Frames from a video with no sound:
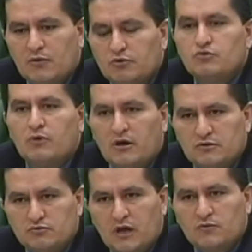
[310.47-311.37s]
we do
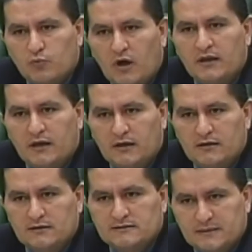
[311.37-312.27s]
not want to
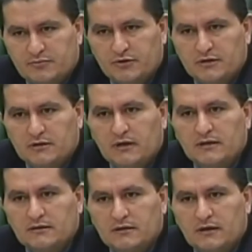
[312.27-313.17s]
separate
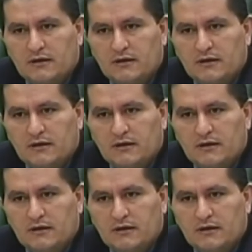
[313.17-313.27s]
and